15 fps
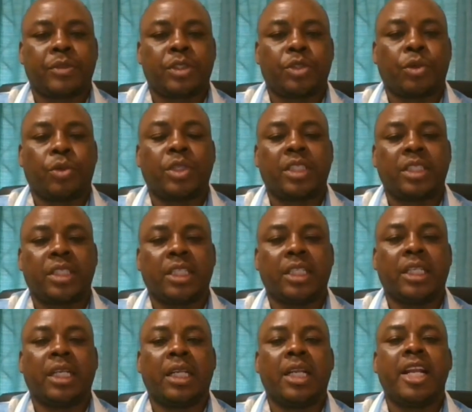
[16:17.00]
So we
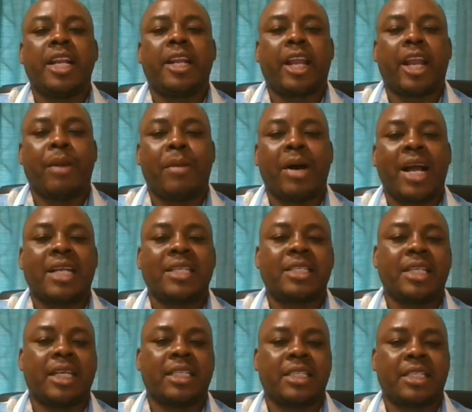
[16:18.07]
see Nehemiah's
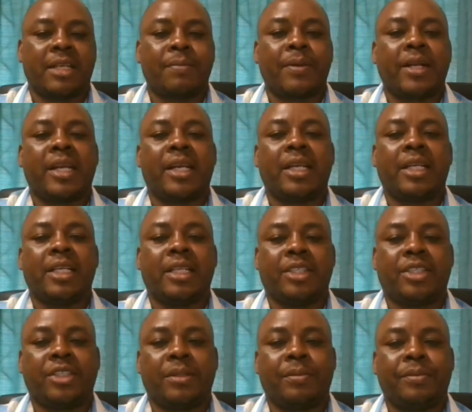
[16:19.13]
exemplary
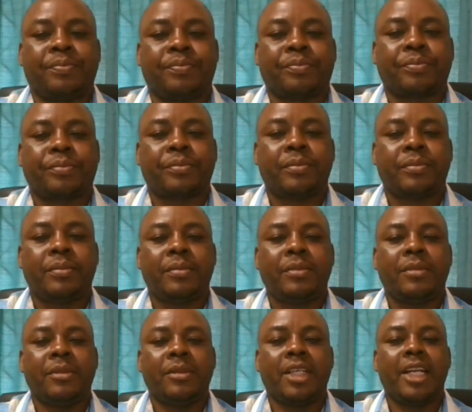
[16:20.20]
leadership.
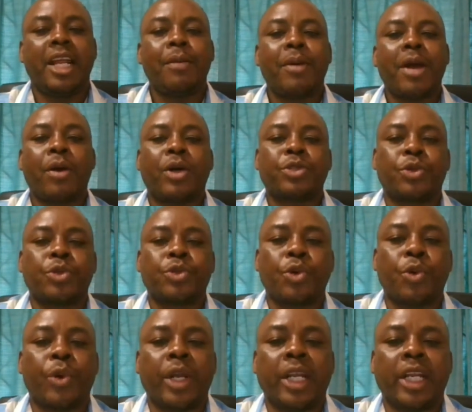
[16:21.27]
Nehemiah was
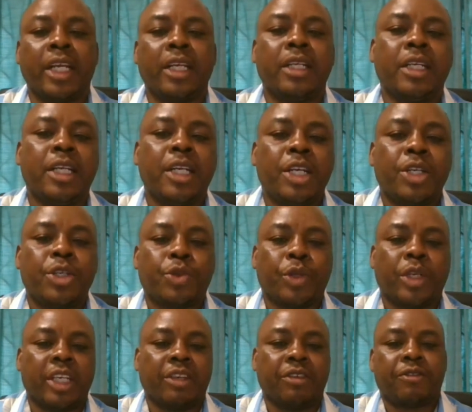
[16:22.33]
also willing to
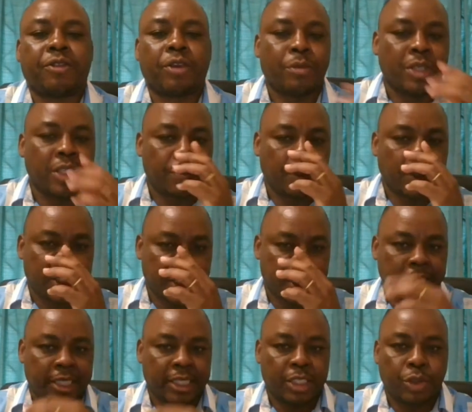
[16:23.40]
give from his
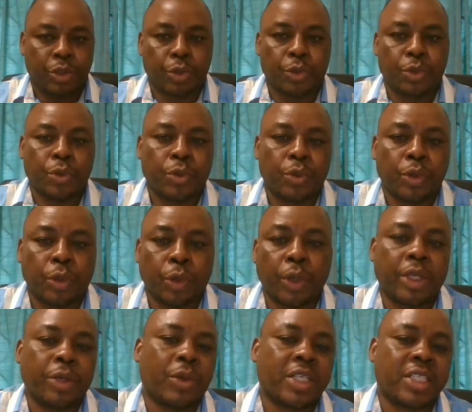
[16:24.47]
possessions though
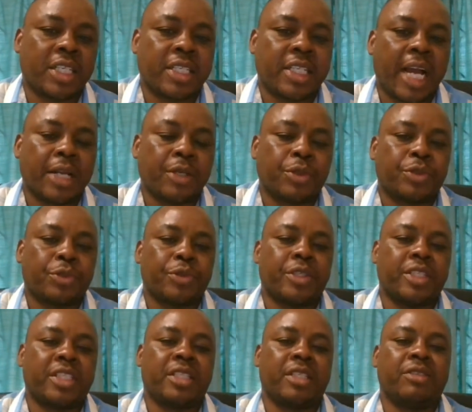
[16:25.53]
he was entitled to
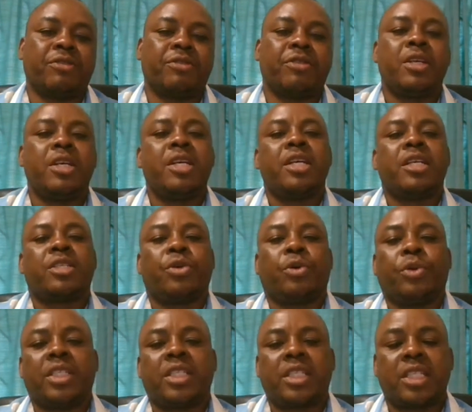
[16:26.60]
receive. So
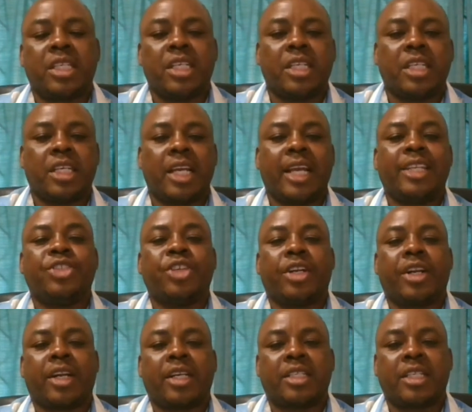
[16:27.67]
we see here a
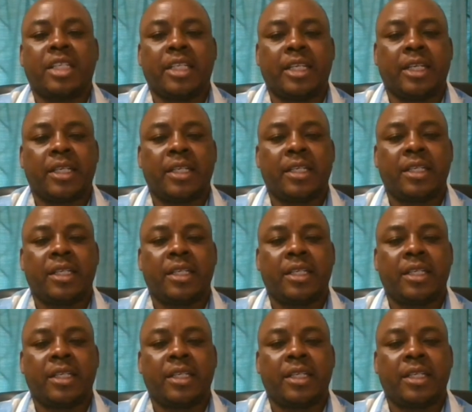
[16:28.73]
generous leader.